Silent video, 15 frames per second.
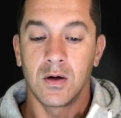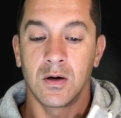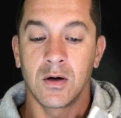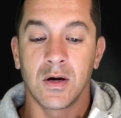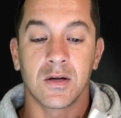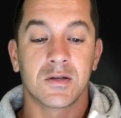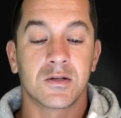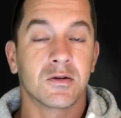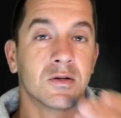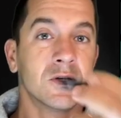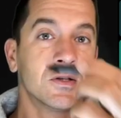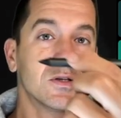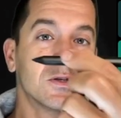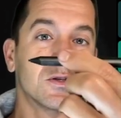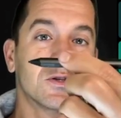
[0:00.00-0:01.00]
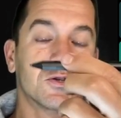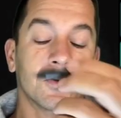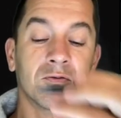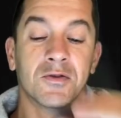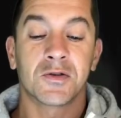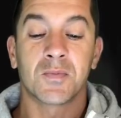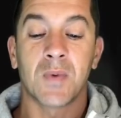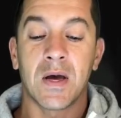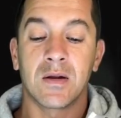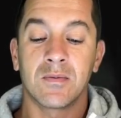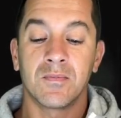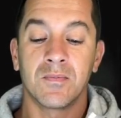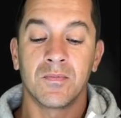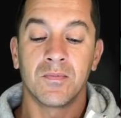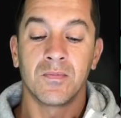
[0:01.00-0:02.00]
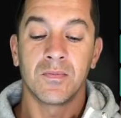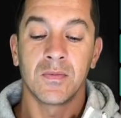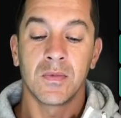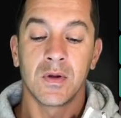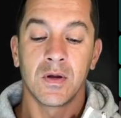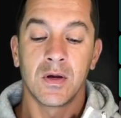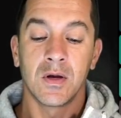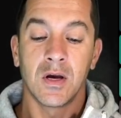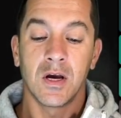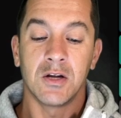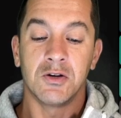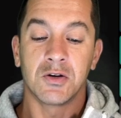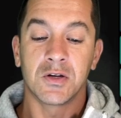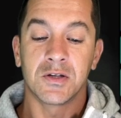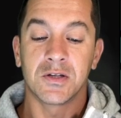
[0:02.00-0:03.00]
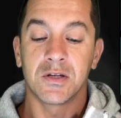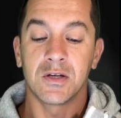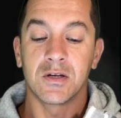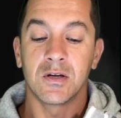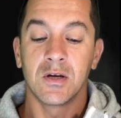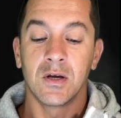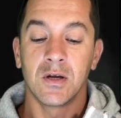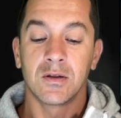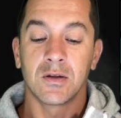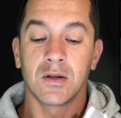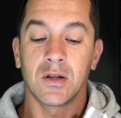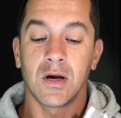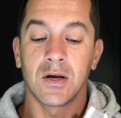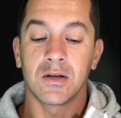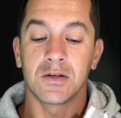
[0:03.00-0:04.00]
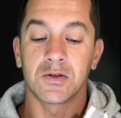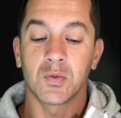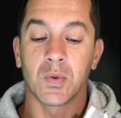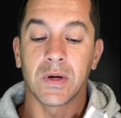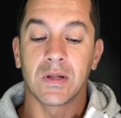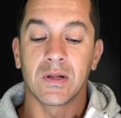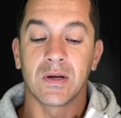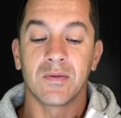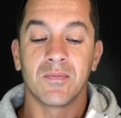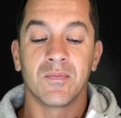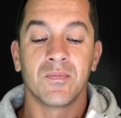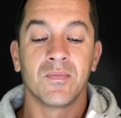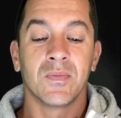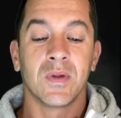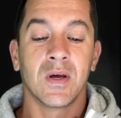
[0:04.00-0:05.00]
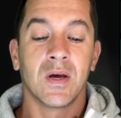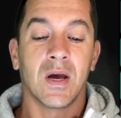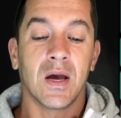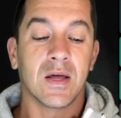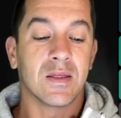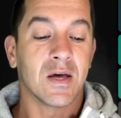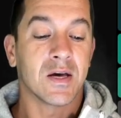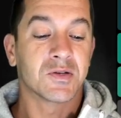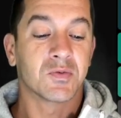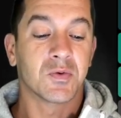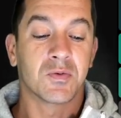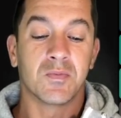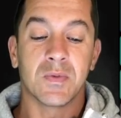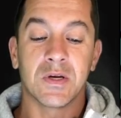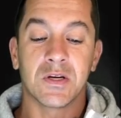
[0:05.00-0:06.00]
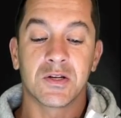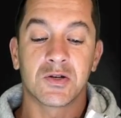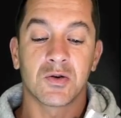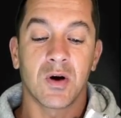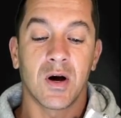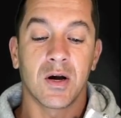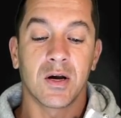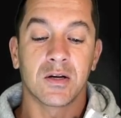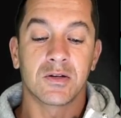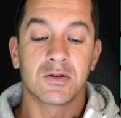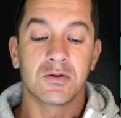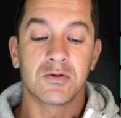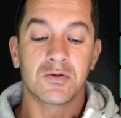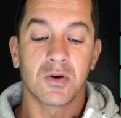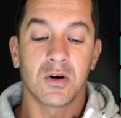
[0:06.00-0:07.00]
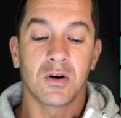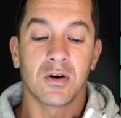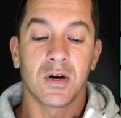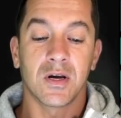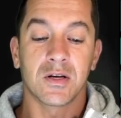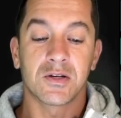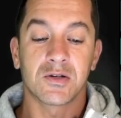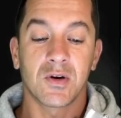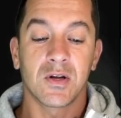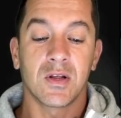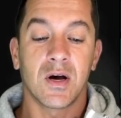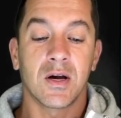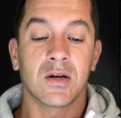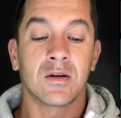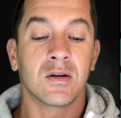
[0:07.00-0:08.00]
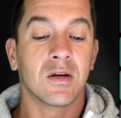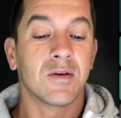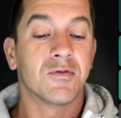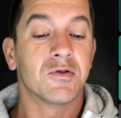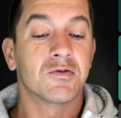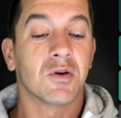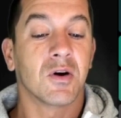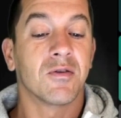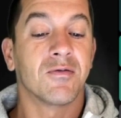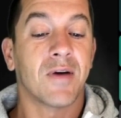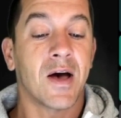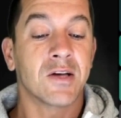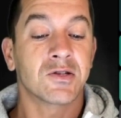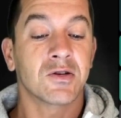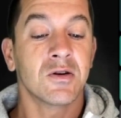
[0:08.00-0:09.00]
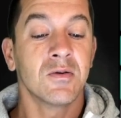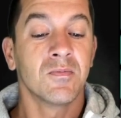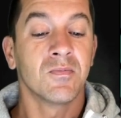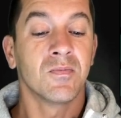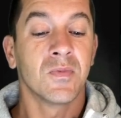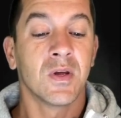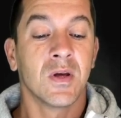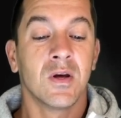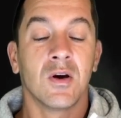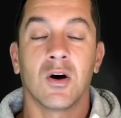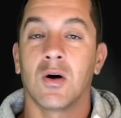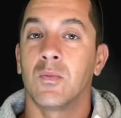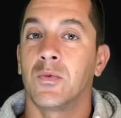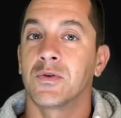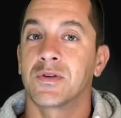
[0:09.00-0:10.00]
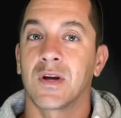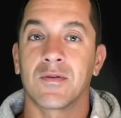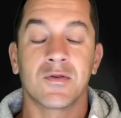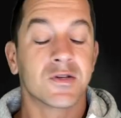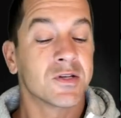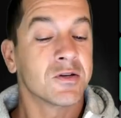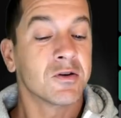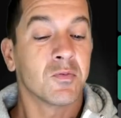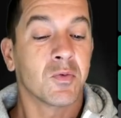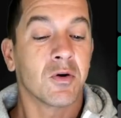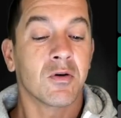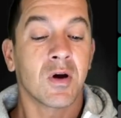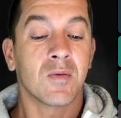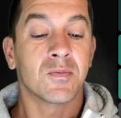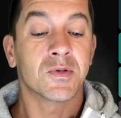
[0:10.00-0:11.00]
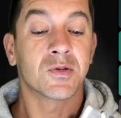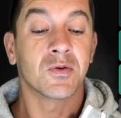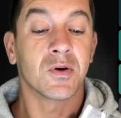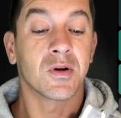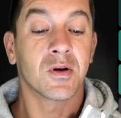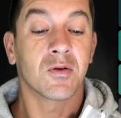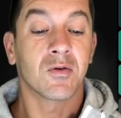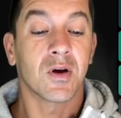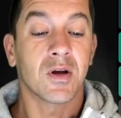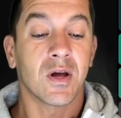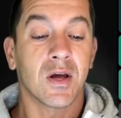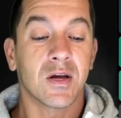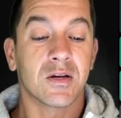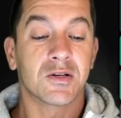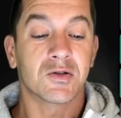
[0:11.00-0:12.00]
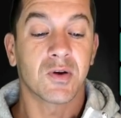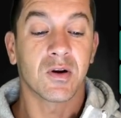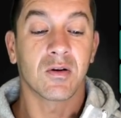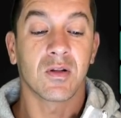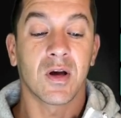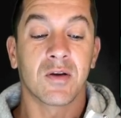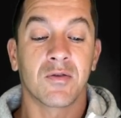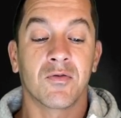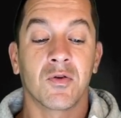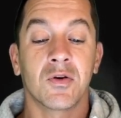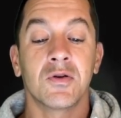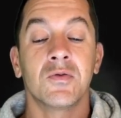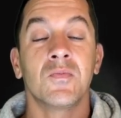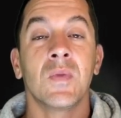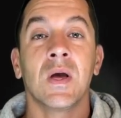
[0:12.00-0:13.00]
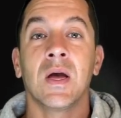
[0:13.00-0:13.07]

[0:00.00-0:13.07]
All right, so this is the Surface Pen, and you can see the line is wiggly. And that's with me trying to draw a straight line. If you draw faster, almost every single program is going to create a straighter line for you.